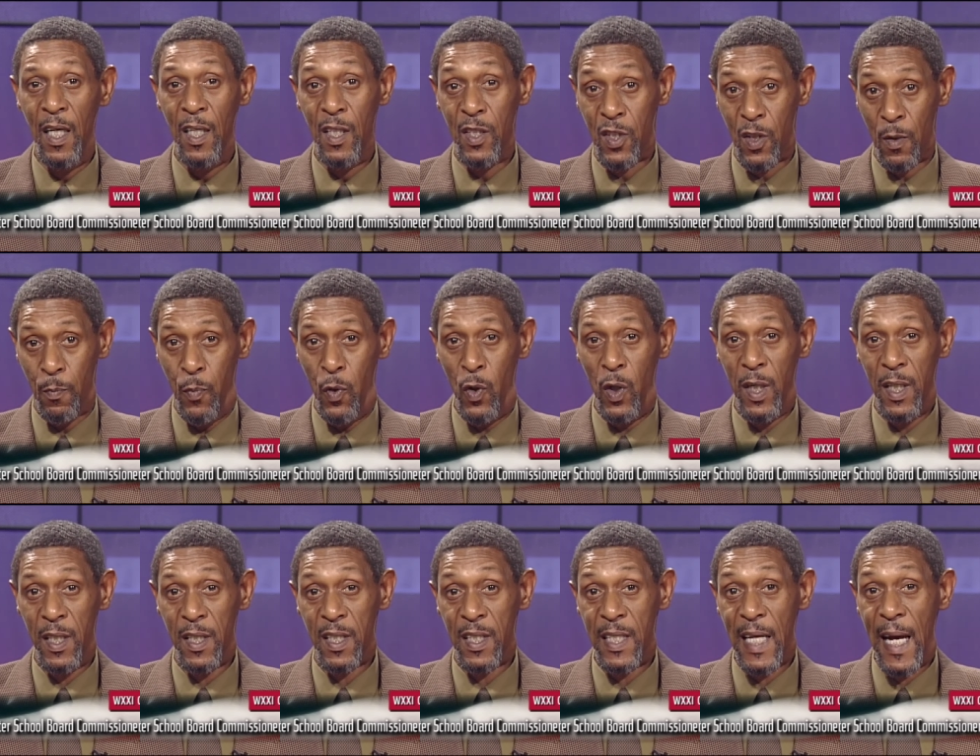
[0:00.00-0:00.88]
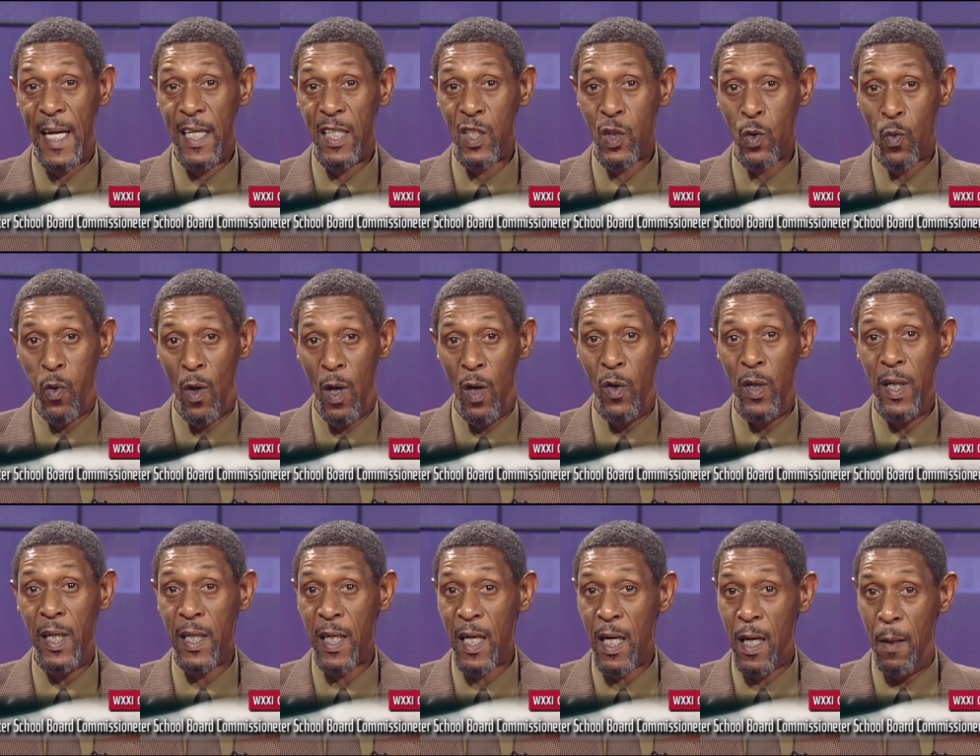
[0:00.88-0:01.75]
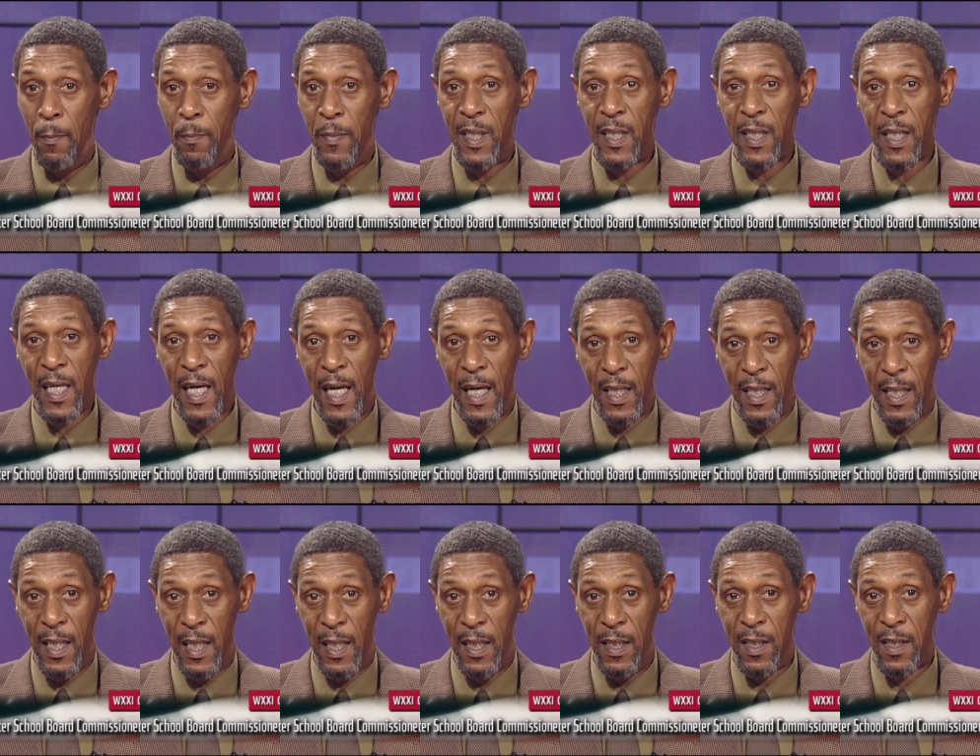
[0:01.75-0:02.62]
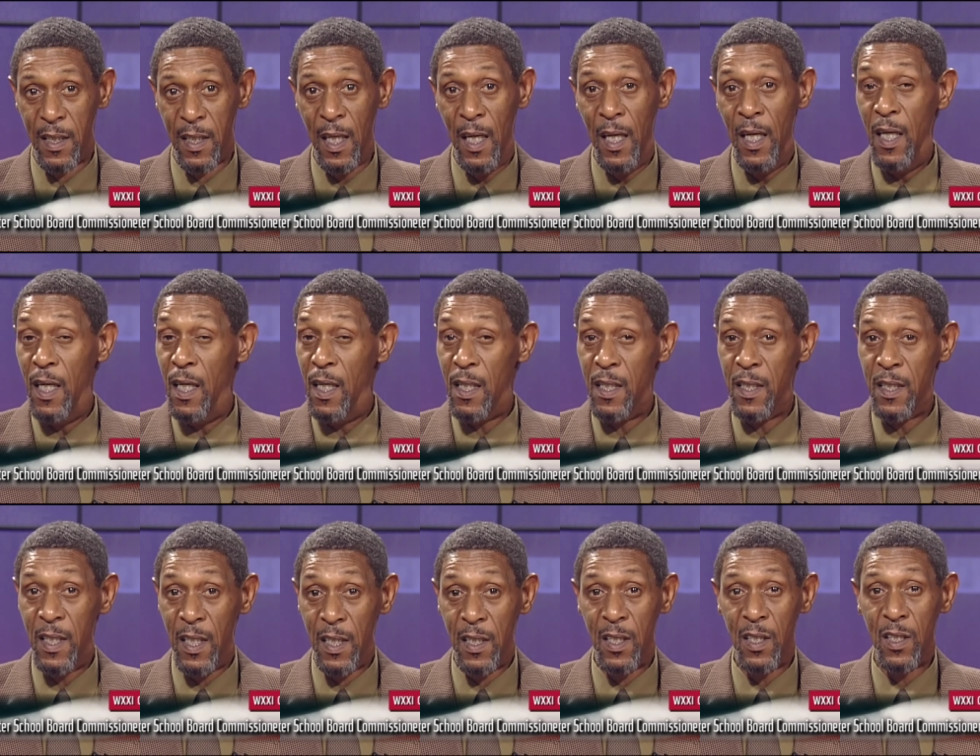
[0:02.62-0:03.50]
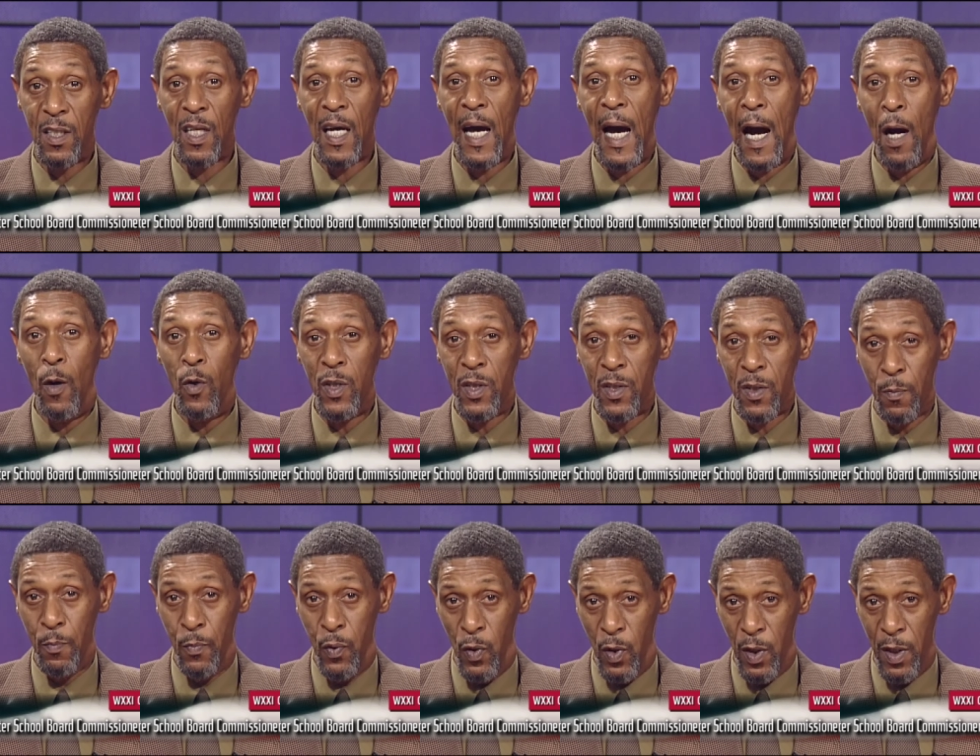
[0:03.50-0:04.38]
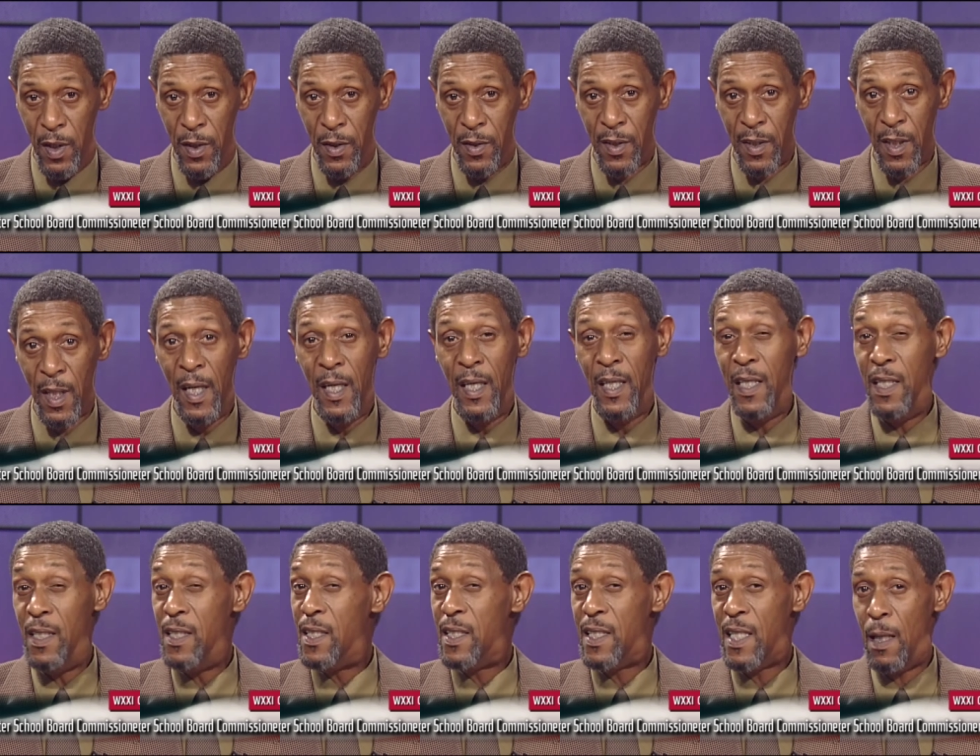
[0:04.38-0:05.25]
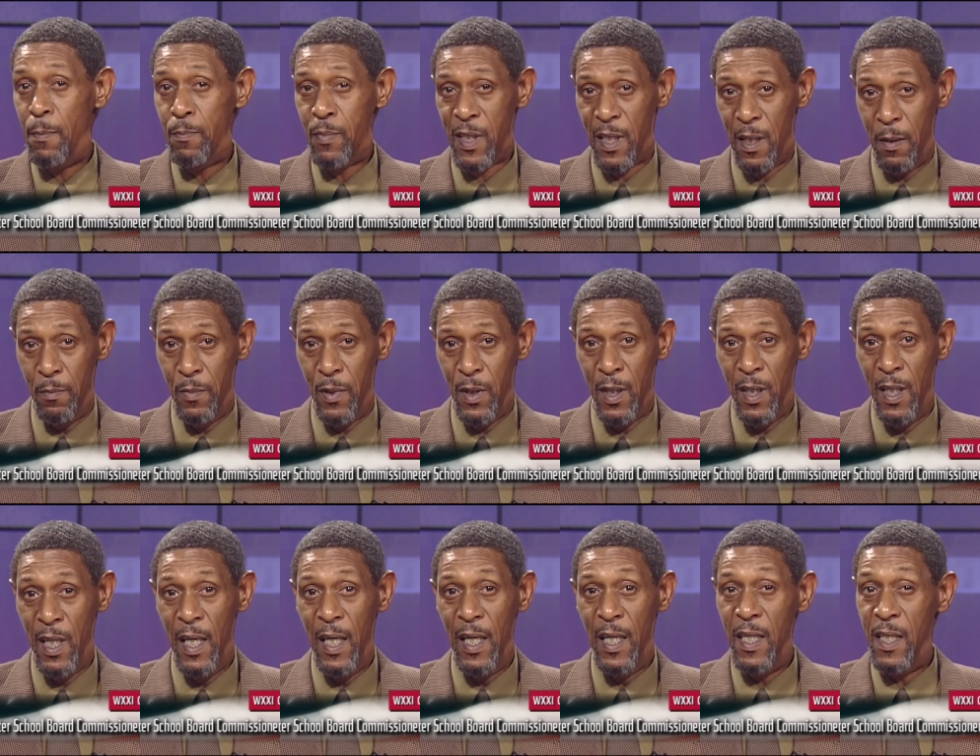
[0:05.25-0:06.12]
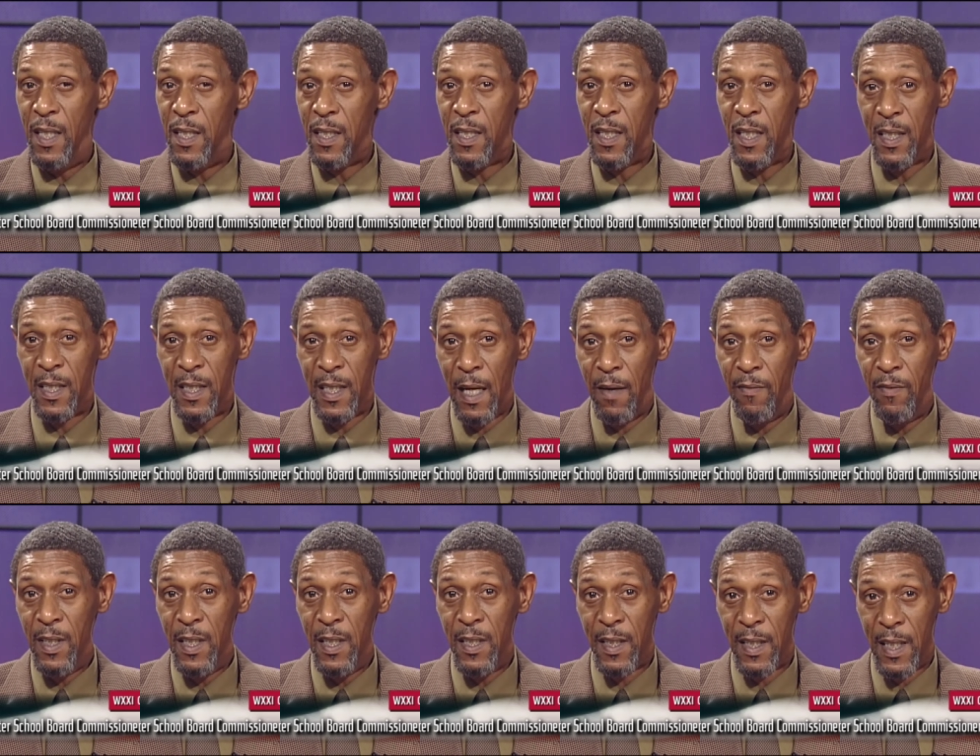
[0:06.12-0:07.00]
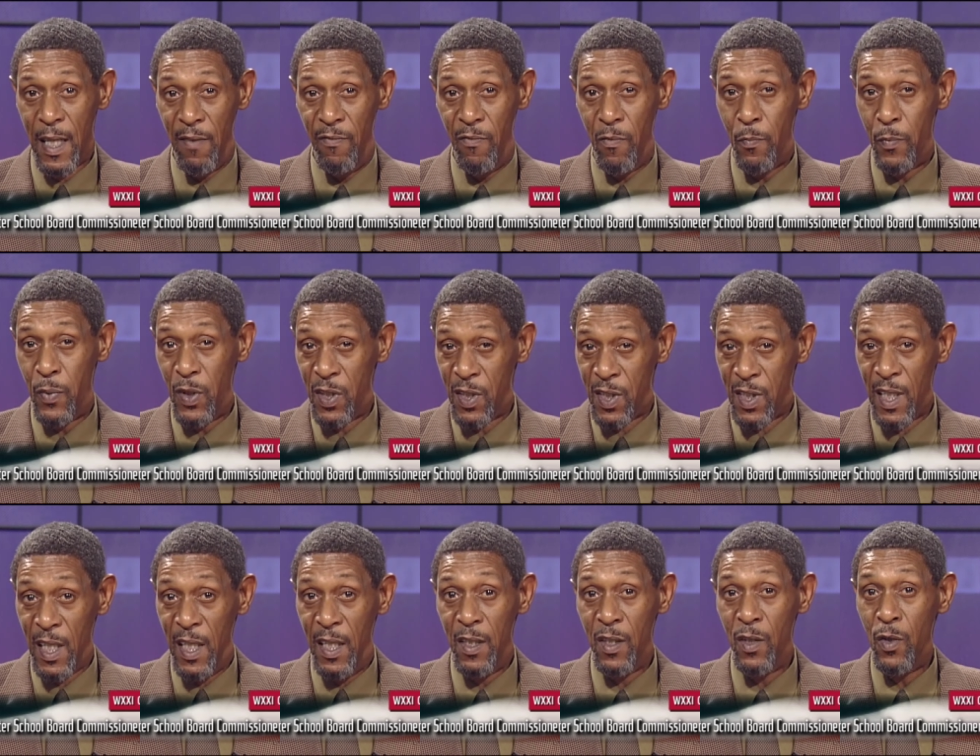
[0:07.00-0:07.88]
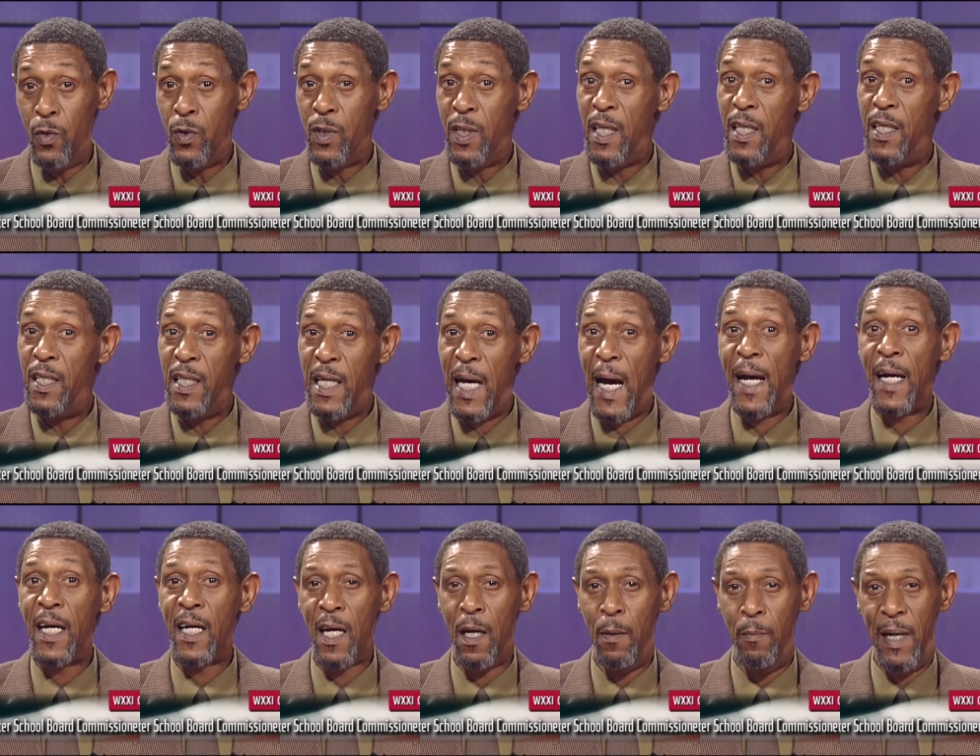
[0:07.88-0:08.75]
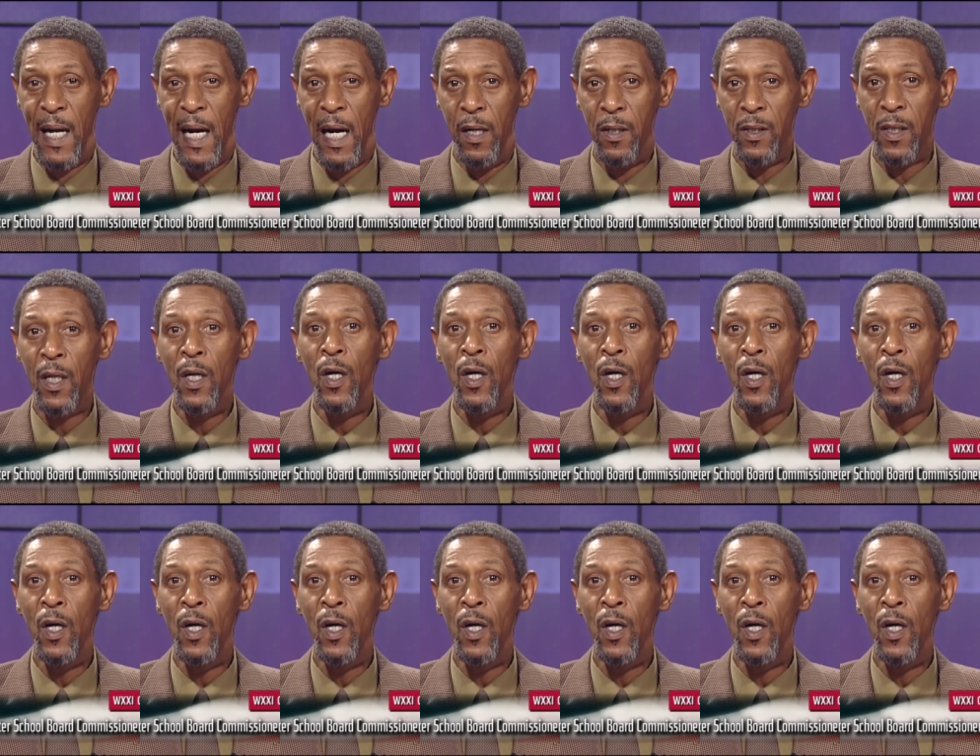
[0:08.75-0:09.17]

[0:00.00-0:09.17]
supported status quo incumbent candidates. In addition to our supporters in September, it is the 77% who did not come out